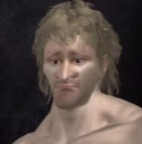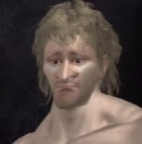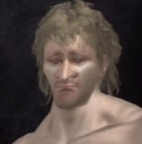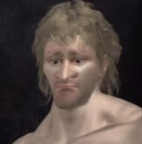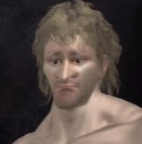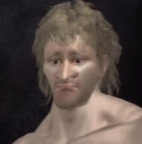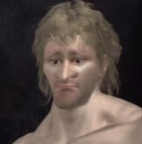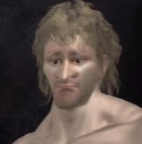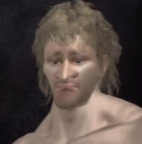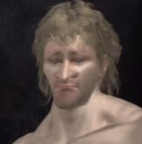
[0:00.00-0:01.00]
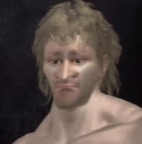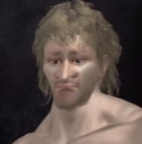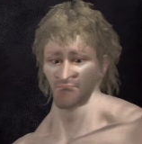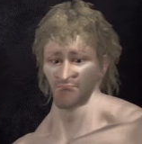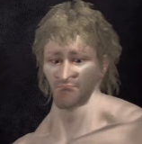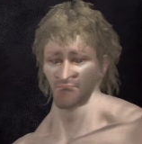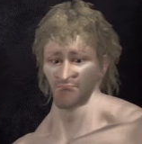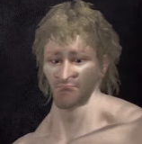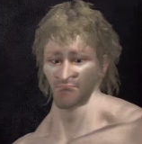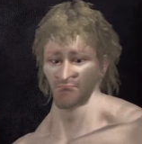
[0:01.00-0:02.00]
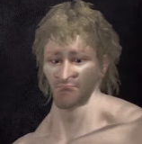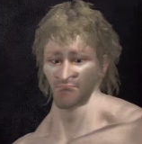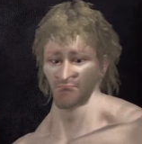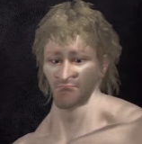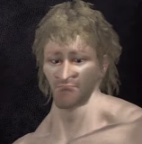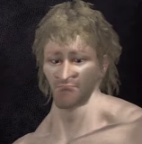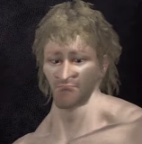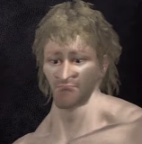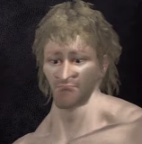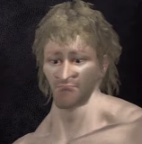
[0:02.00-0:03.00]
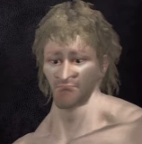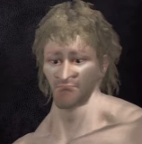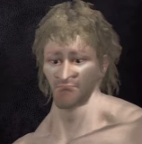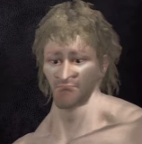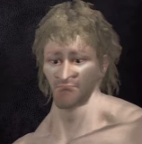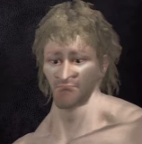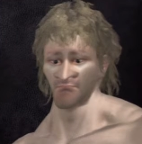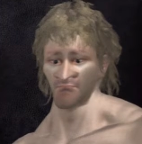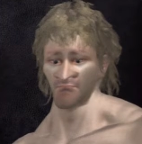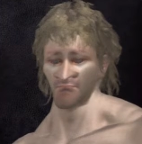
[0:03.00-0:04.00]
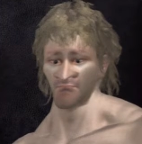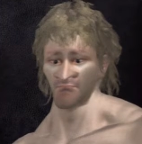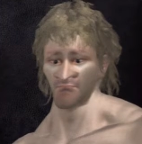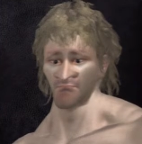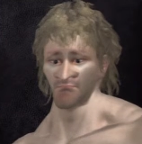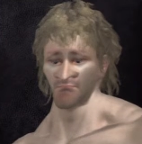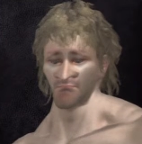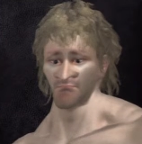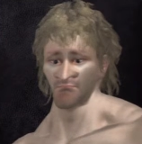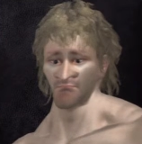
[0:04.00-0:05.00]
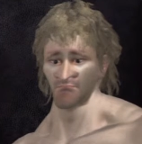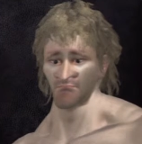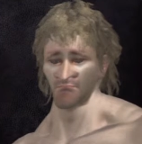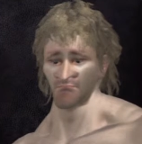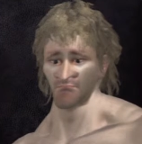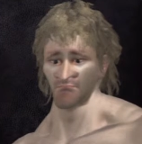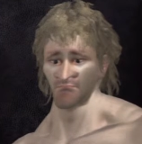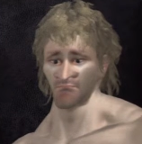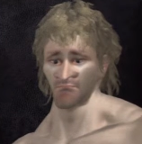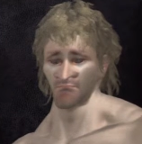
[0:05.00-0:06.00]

[no speech]